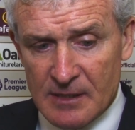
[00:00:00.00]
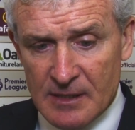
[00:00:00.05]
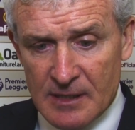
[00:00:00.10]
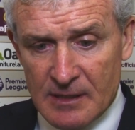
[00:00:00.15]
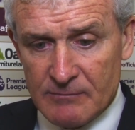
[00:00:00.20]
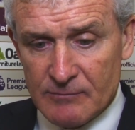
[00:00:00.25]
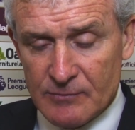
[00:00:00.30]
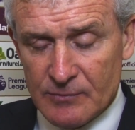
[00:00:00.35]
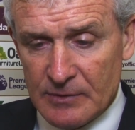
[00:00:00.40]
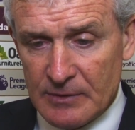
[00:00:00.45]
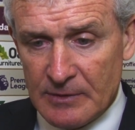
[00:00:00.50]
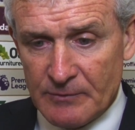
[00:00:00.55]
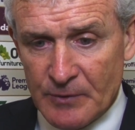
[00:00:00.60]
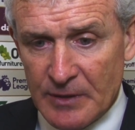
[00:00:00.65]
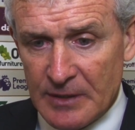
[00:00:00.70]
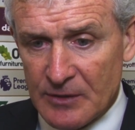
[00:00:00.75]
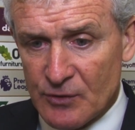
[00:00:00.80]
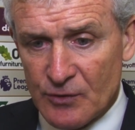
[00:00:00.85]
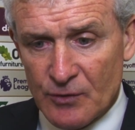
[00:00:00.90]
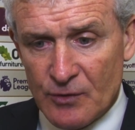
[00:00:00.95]
And
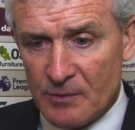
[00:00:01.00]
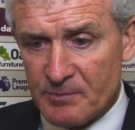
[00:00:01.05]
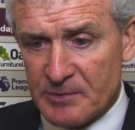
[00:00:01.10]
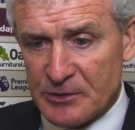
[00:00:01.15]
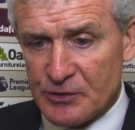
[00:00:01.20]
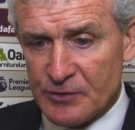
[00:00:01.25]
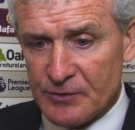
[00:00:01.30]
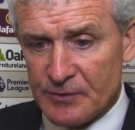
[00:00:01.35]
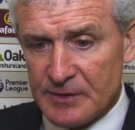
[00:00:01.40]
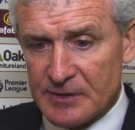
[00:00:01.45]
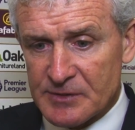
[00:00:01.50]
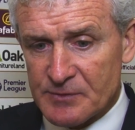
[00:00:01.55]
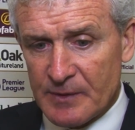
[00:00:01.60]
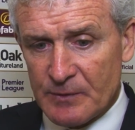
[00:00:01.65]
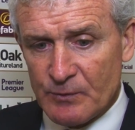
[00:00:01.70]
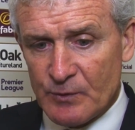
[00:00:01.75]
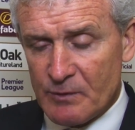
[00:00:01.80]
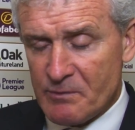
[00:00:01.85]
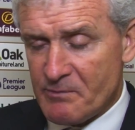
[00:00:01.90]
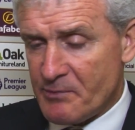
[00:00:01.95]
we had good opportunities
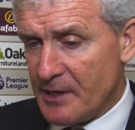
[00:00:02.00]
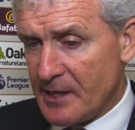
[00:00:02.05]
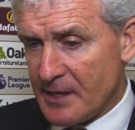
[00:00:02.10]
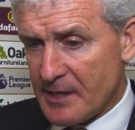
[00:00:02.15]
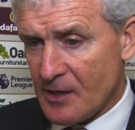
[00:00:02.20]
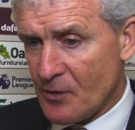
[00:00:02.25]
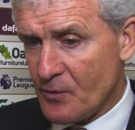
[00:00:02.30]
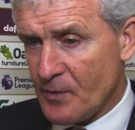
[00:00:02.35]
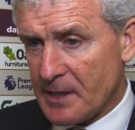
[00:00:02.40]
where we were breaking